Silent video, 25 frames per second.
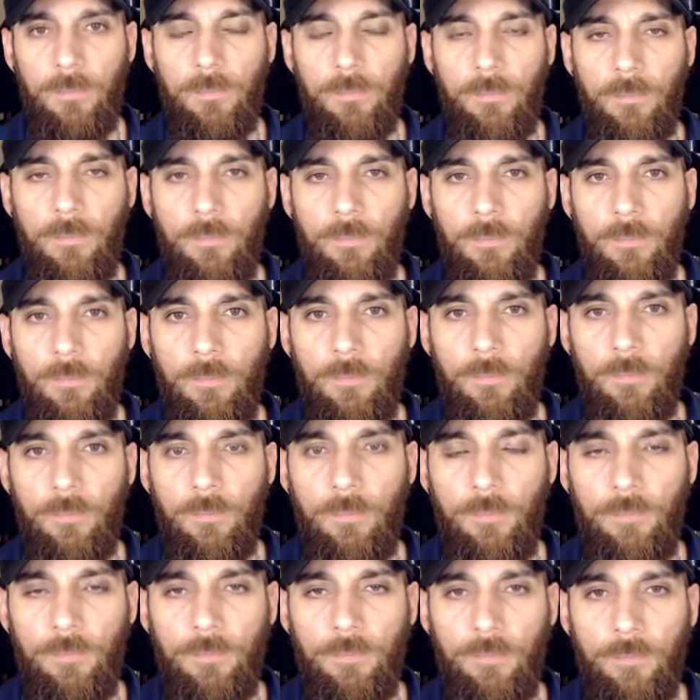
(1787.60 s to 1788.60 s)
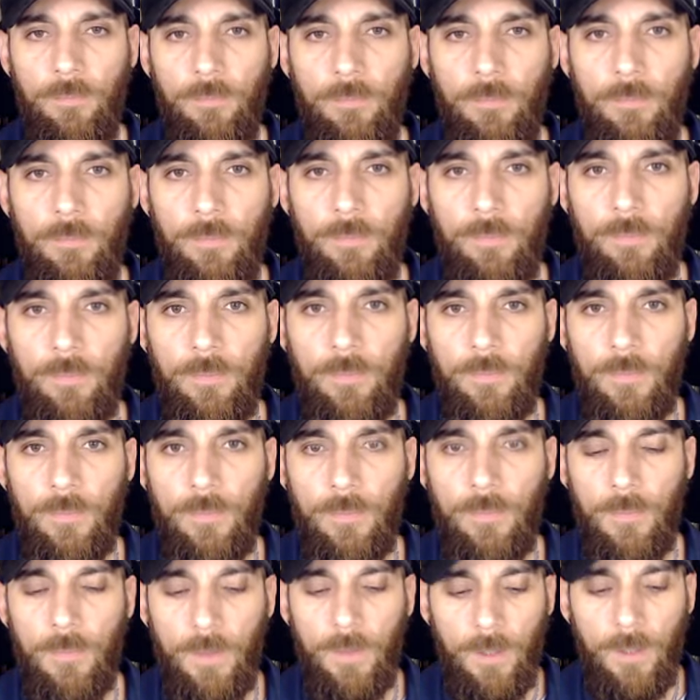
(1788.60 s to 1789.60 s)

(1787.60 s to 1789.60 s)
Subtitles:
Nobody speaks.